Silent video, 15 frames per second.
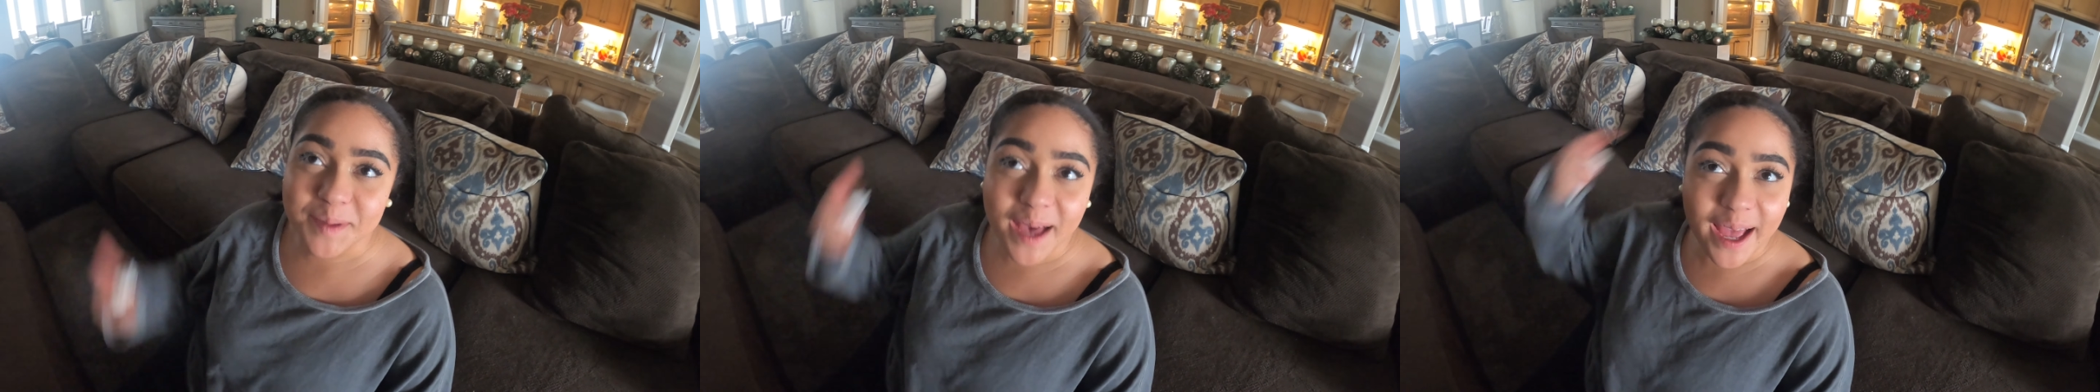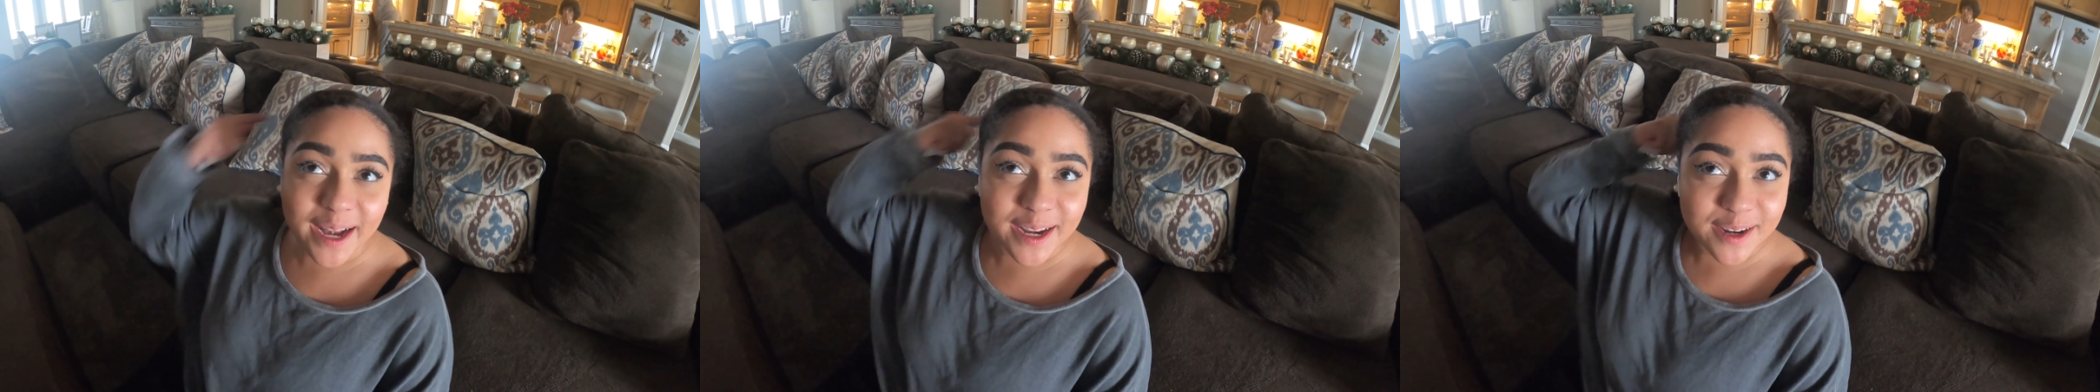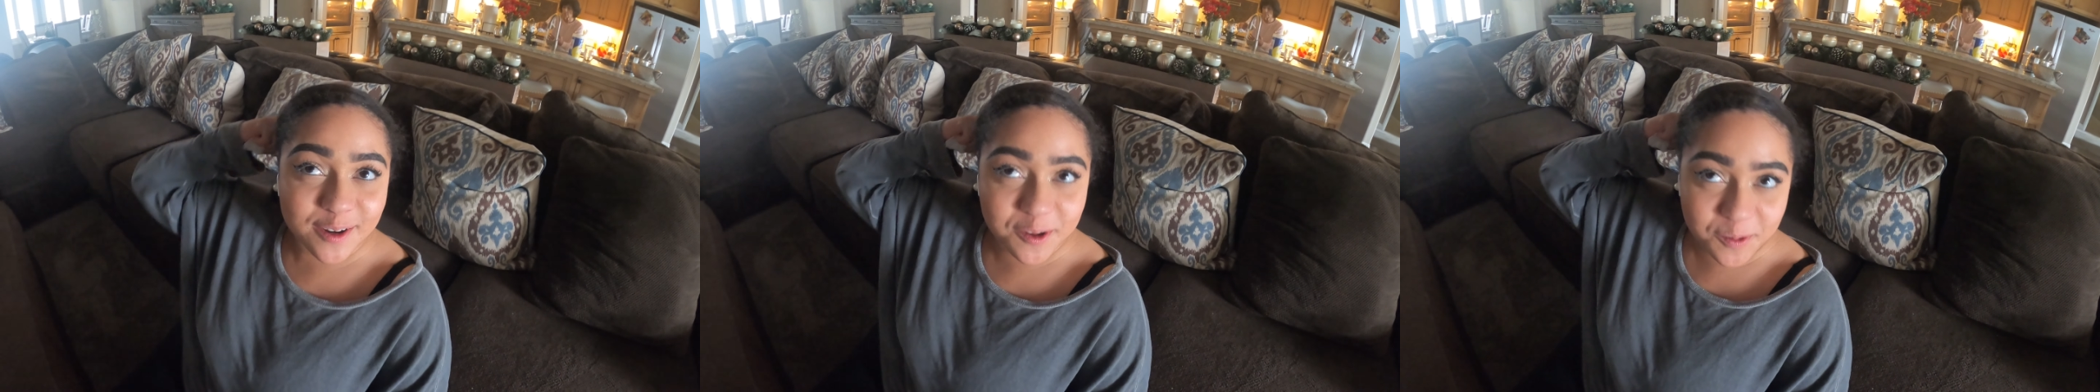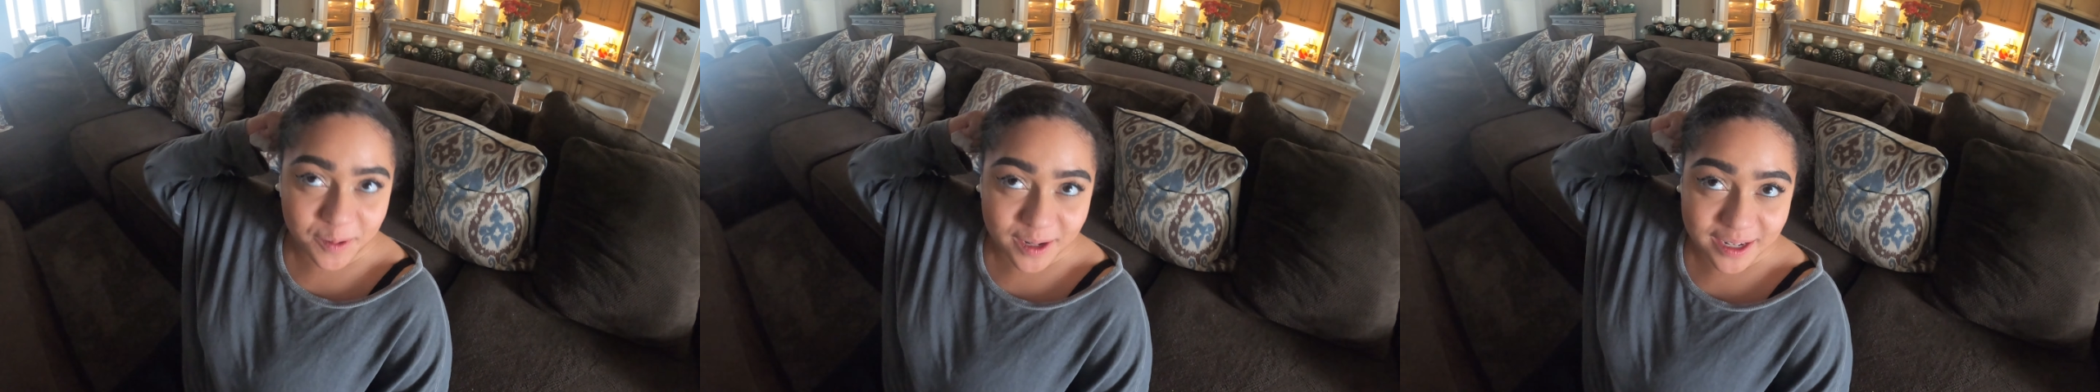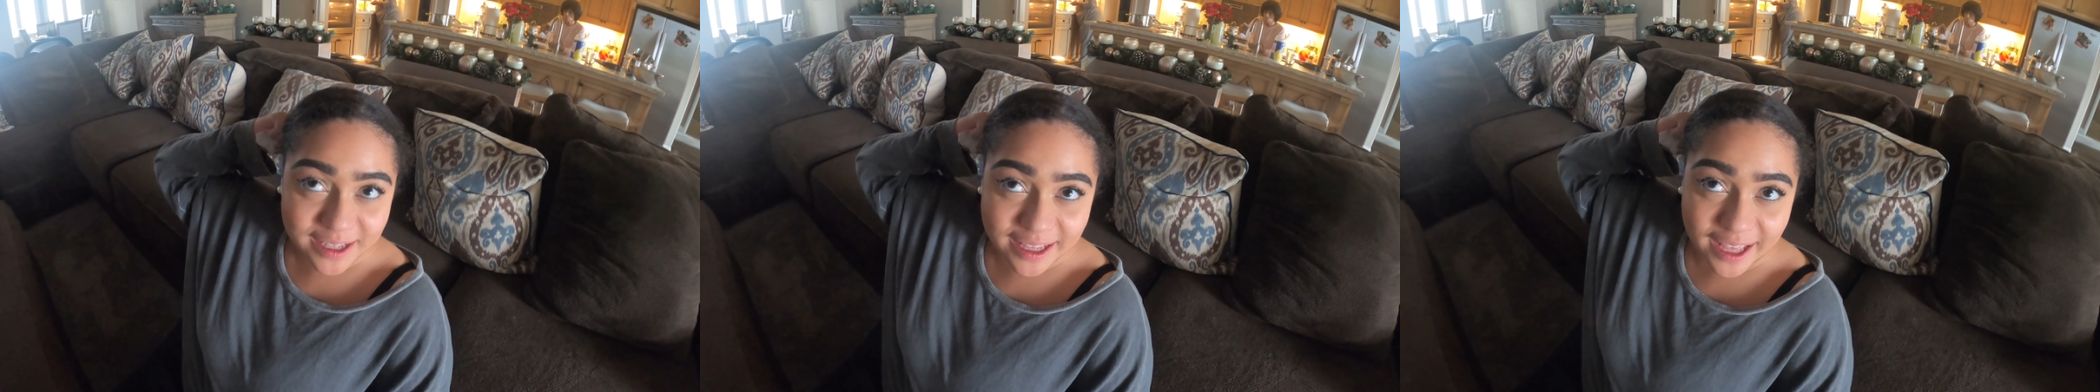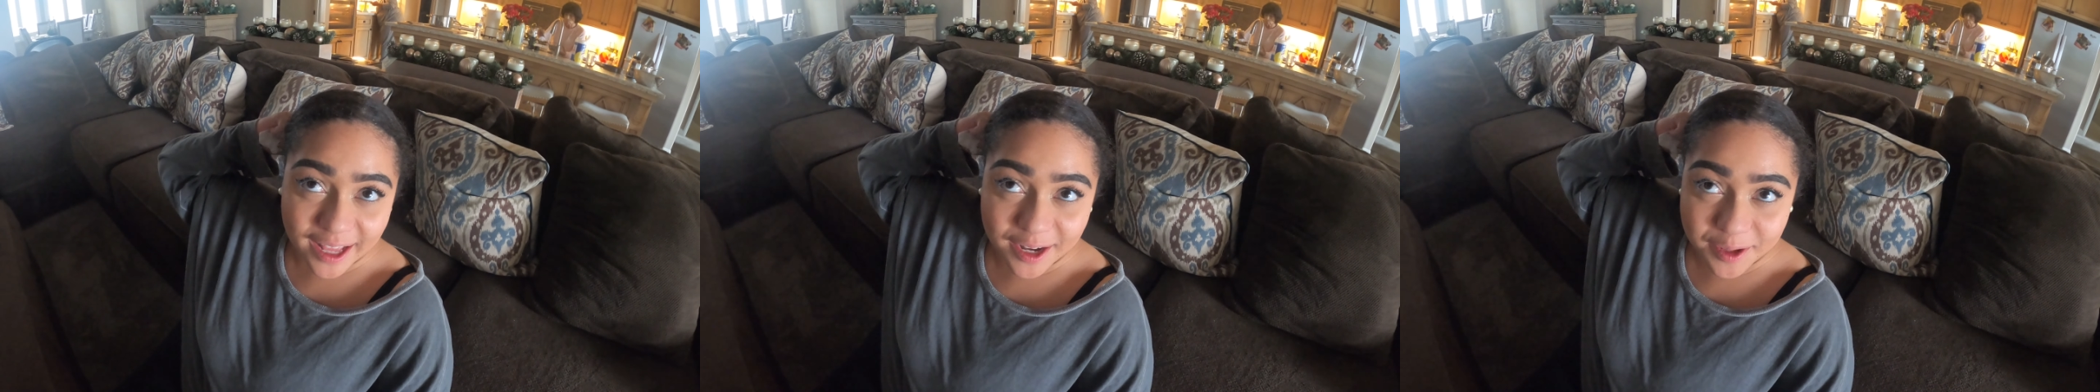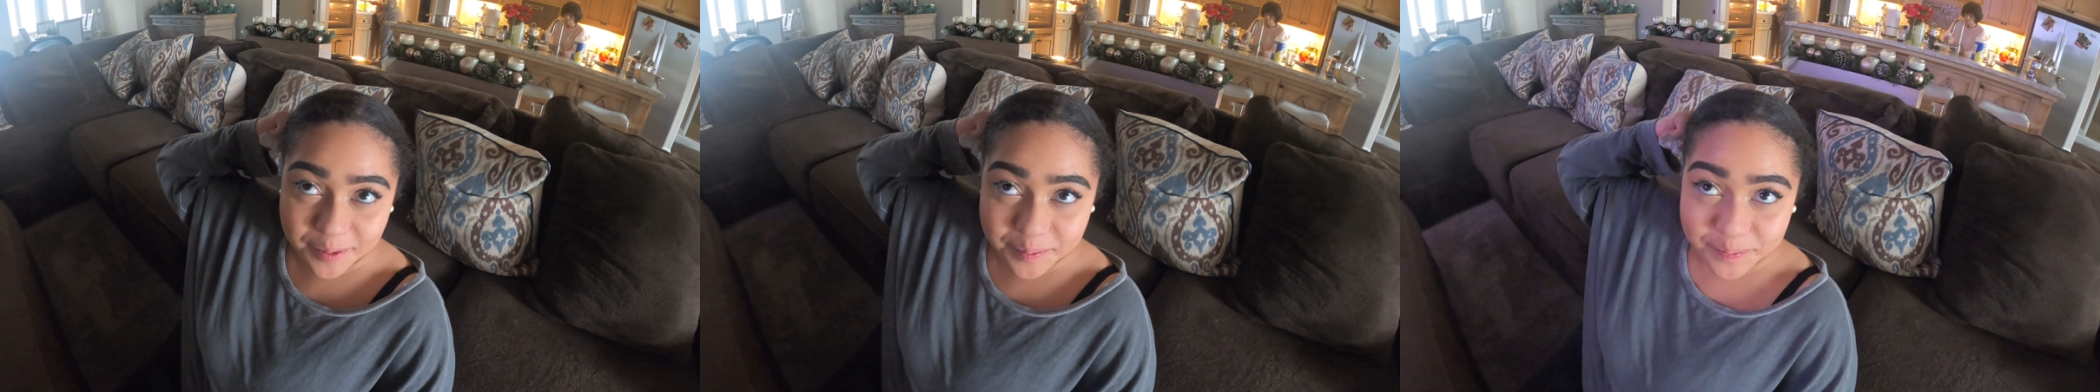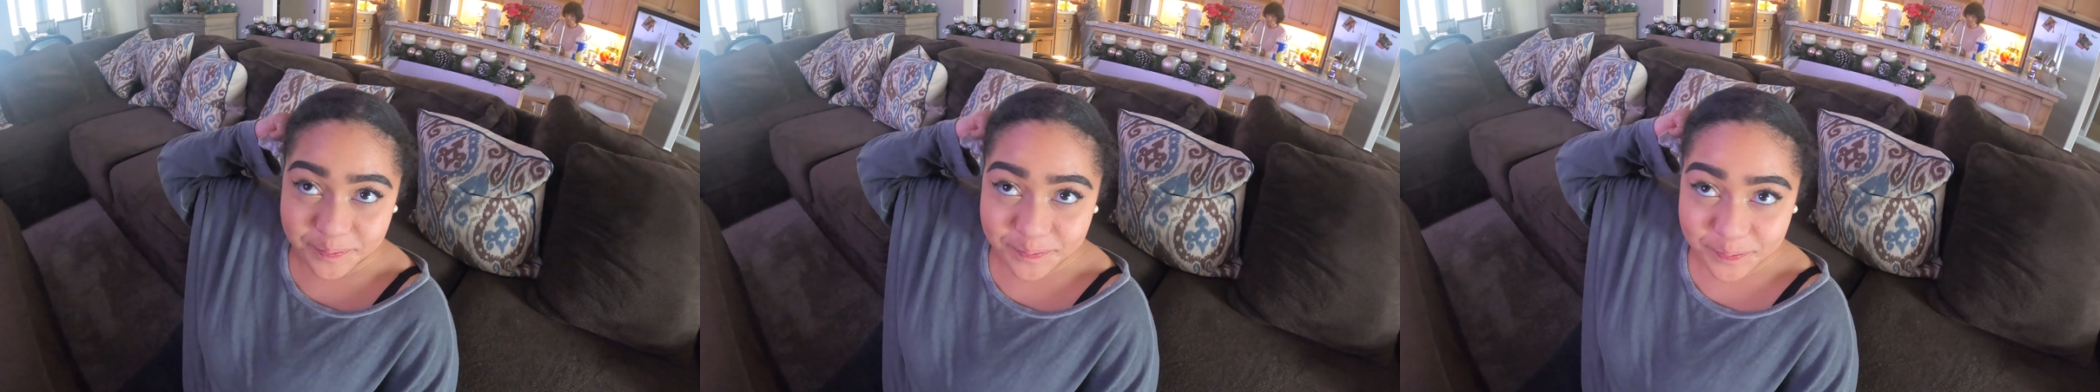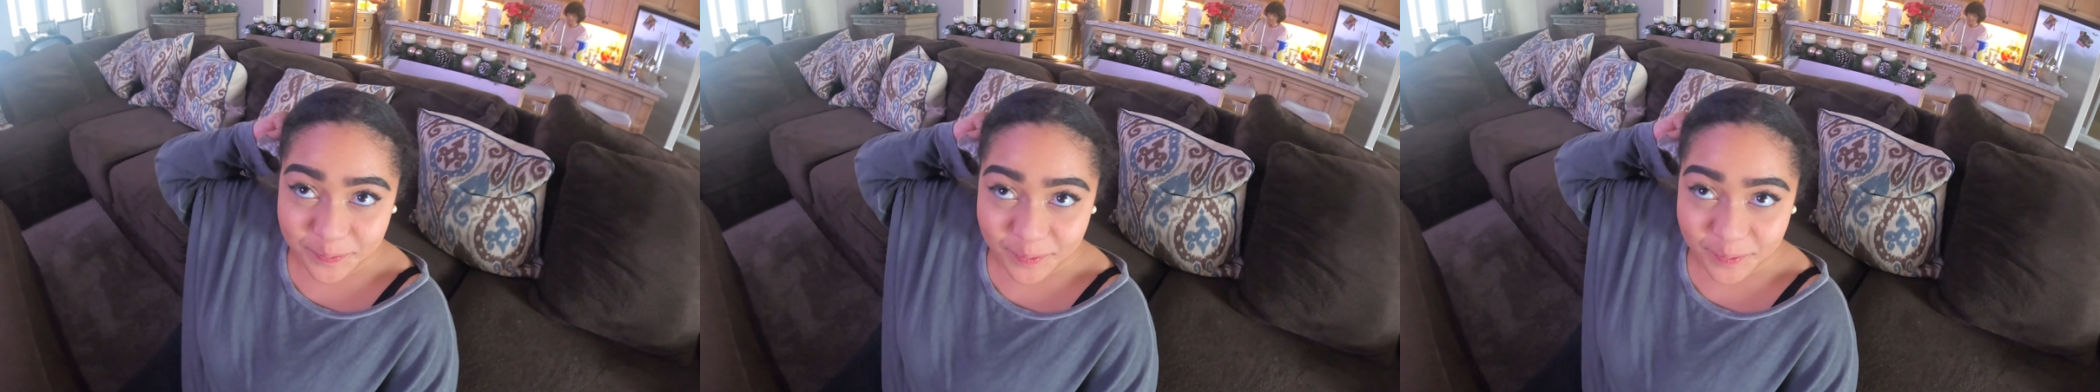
but I didn't know where to get them.